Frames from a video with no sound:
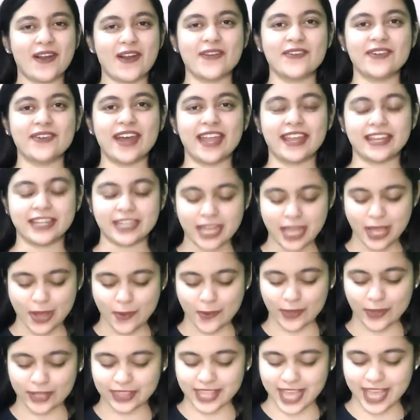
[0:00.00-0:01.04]
Alright,
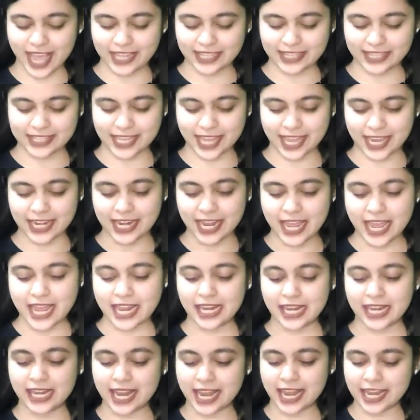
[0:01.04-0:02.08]
with that said,
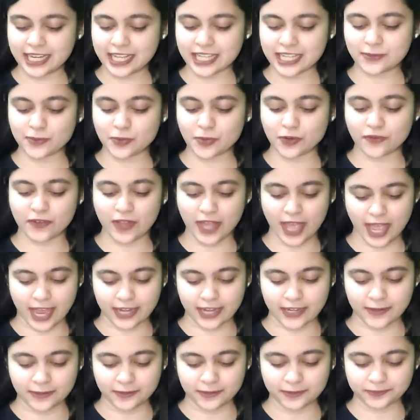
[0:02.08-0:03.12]
let us move
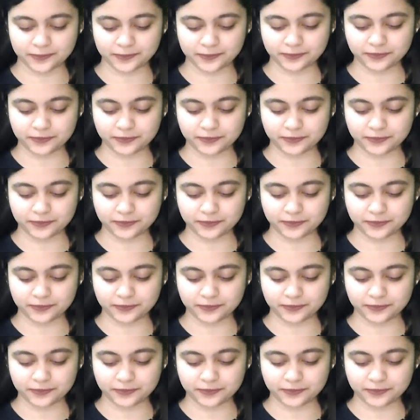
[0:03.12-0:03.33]
ahead.